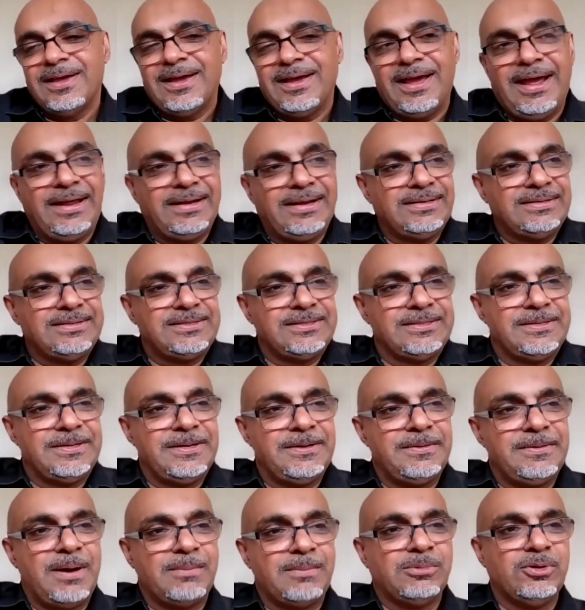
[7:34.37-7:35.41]
And
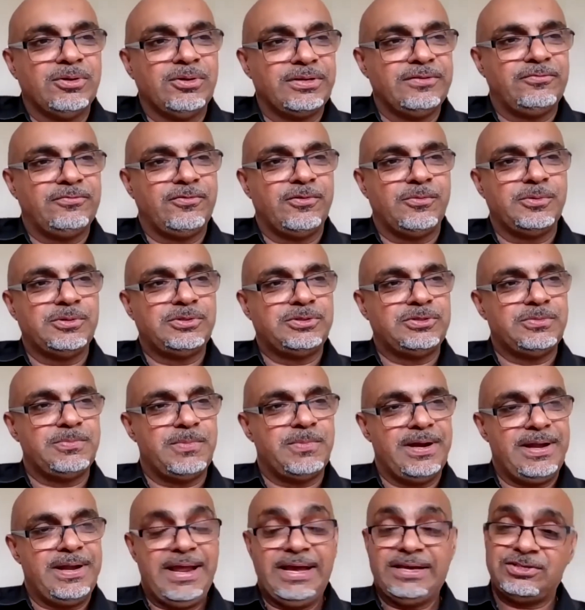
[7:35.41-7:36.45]
I'm looking forward to
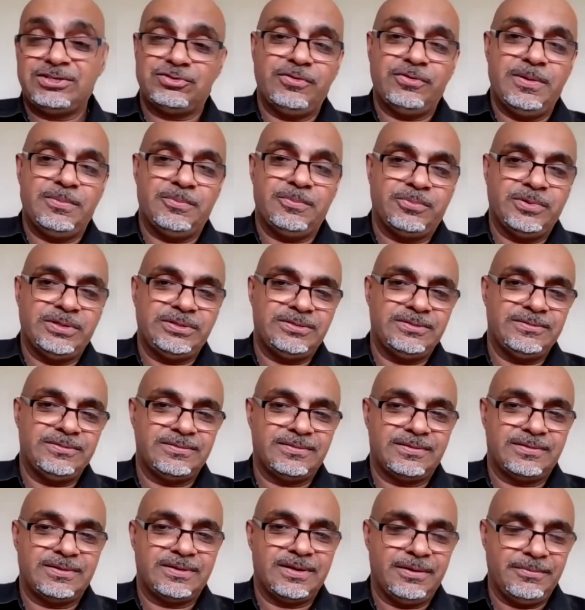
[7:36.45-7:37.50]
my next trip, which is
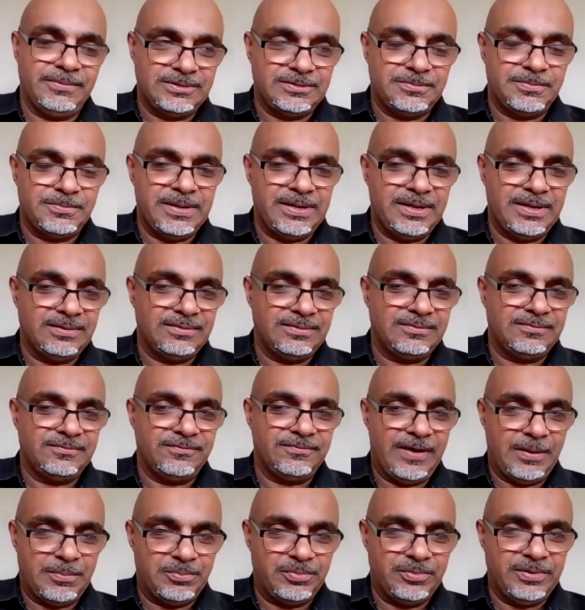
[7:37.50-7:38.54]
going to be in
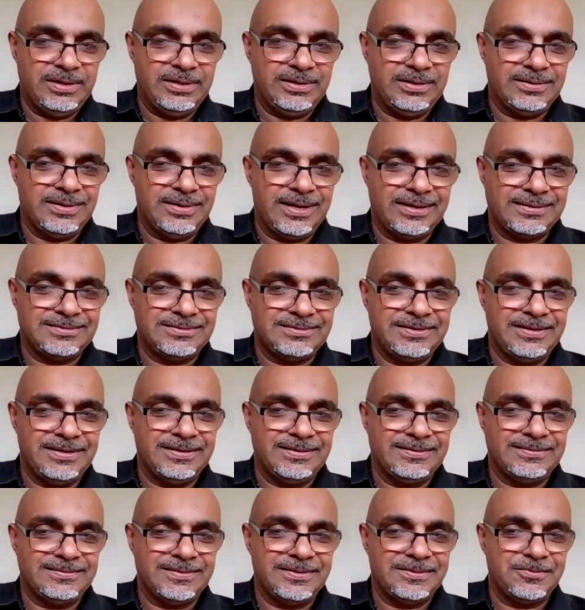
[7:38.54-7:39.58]
February next
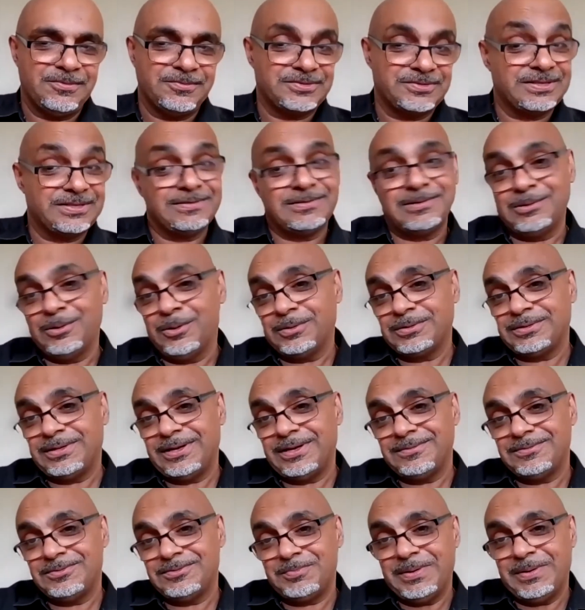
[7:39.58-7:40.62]
year. So obviously the
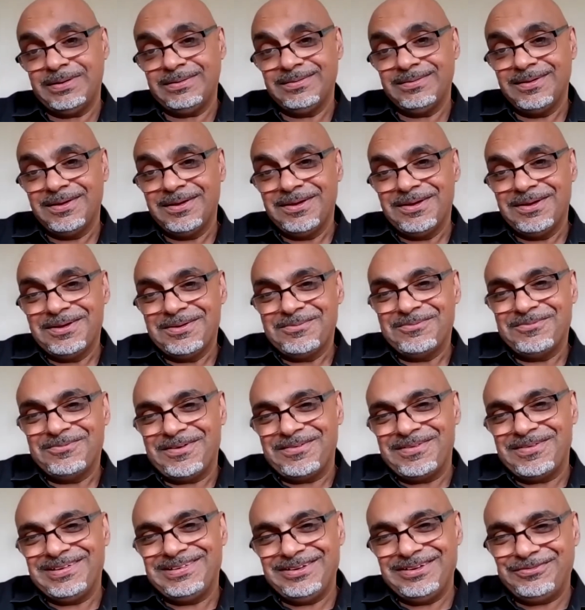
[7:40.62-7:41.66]
lockdown's been
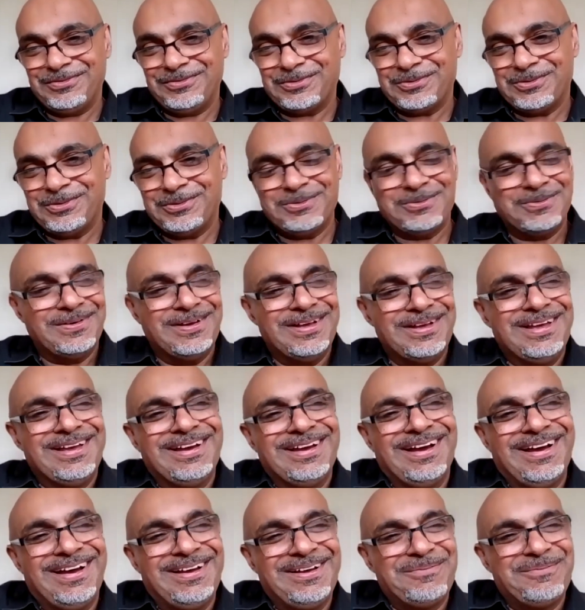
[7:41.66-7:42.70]
very difficult
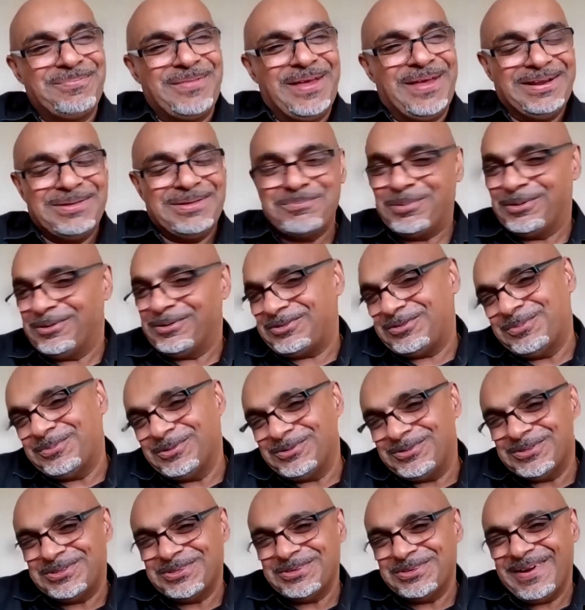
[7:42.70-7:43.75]
and impossible
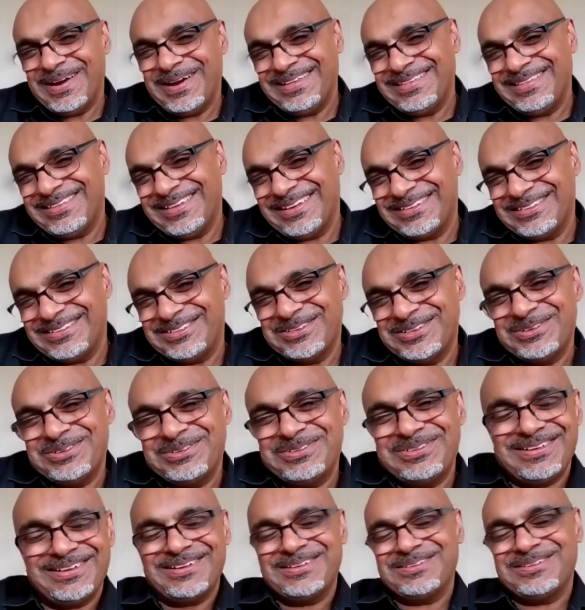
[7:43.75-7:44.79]
to do anything,
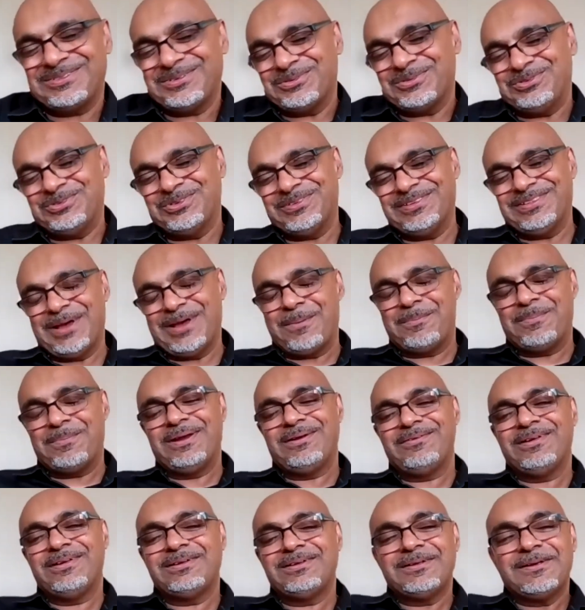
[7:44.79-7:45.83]
sort of during that
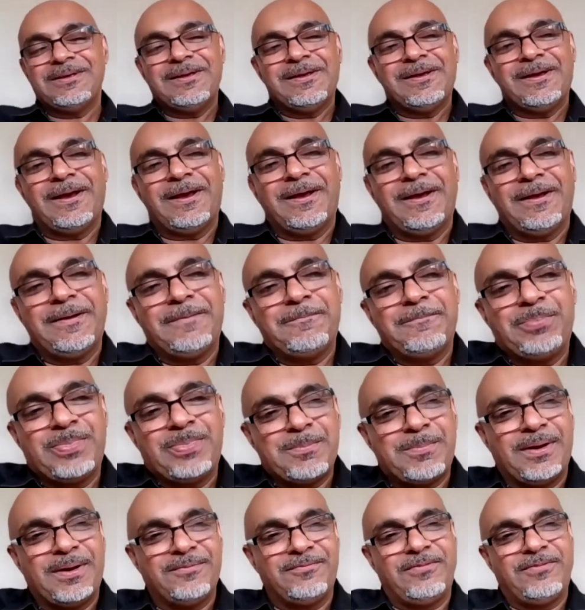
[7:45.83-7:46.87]
period.
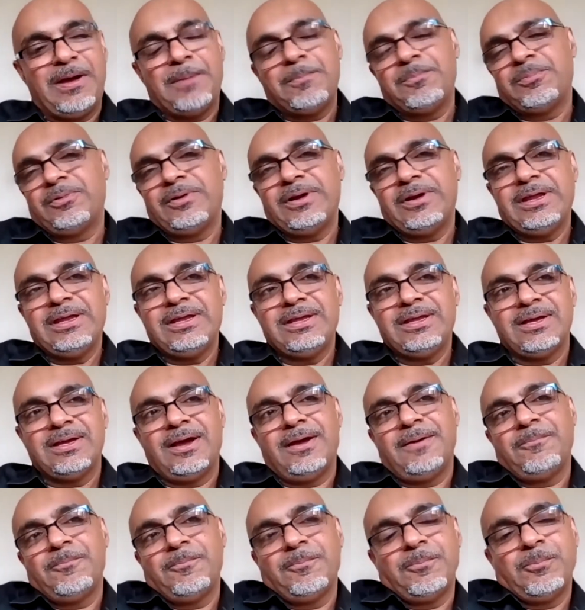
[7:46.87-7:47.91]
But February,
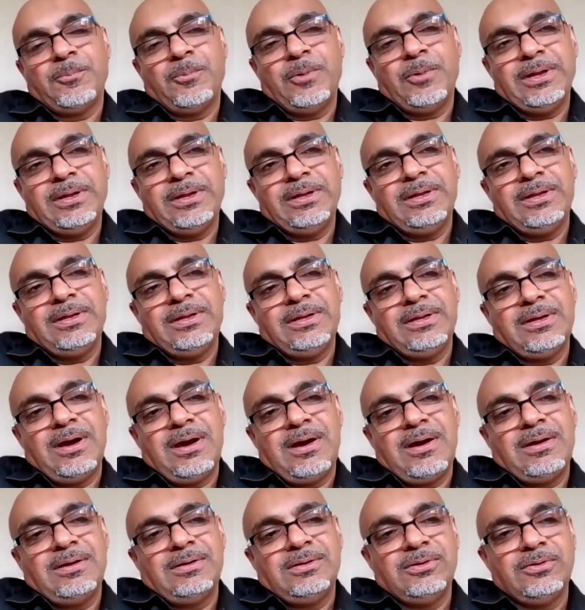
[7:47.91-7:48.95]
we
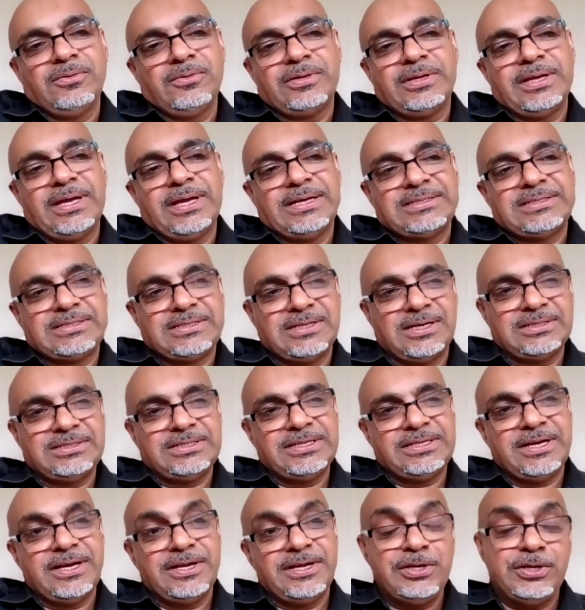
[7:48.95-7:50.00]
are looking at
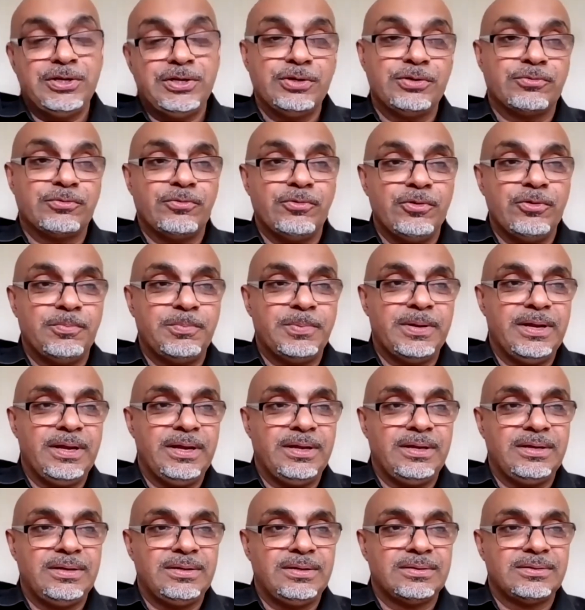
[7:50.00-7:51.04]
starting a new group
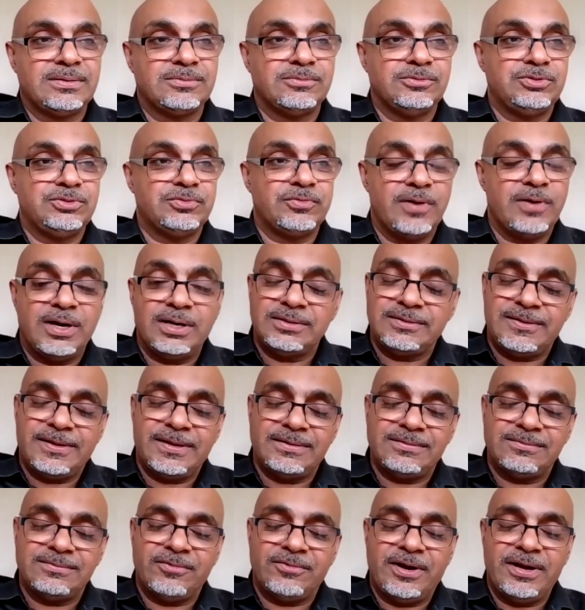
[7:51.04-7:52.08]
in Gujarat
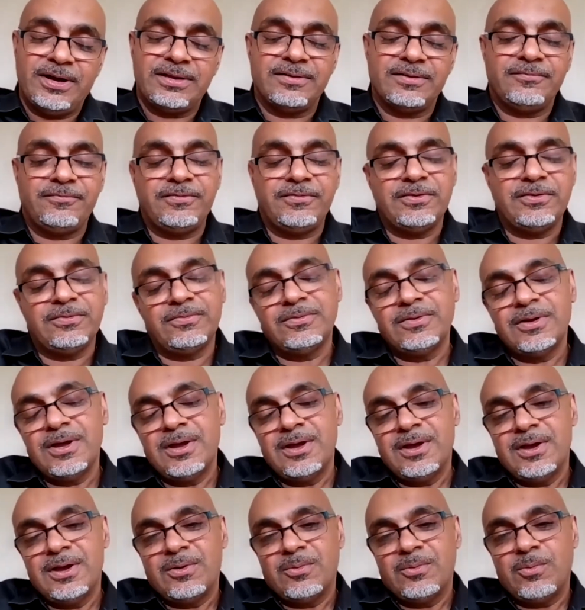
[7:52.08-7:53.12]
and running a few
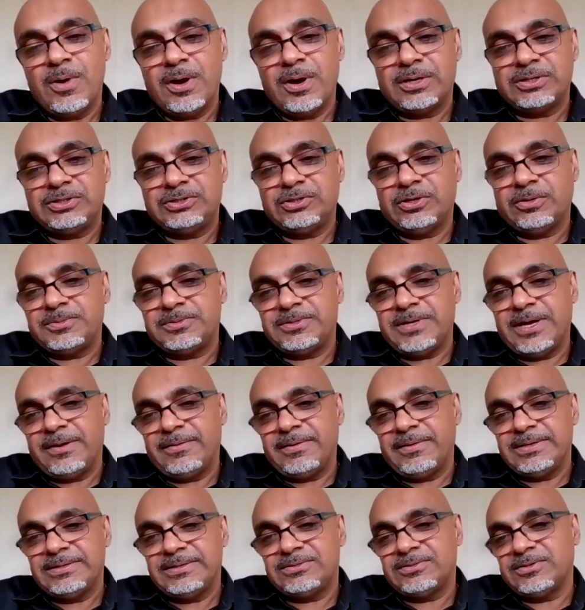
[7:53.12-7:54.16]
workshops
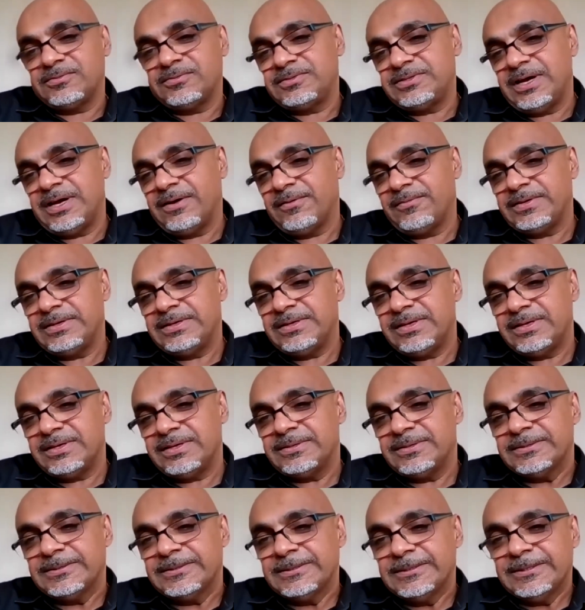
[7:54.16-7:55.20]
down in sort of South
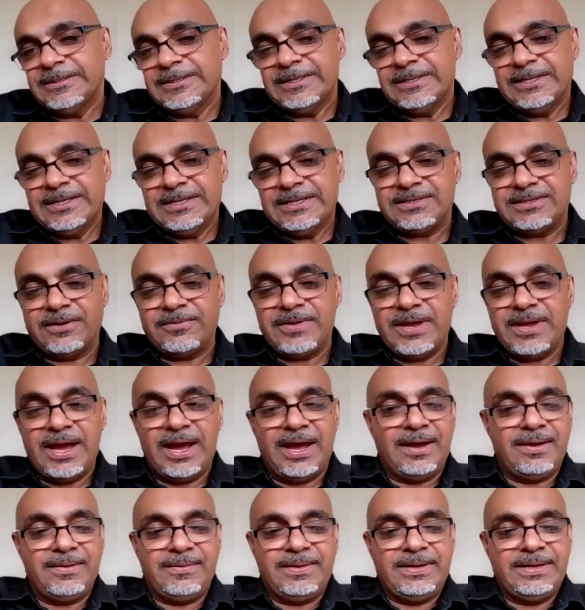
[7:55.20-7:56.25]
India. So
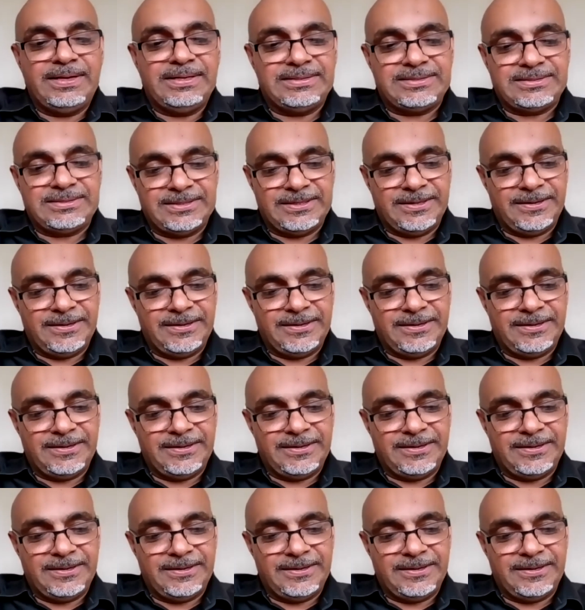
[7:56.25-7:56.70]
yeah, it's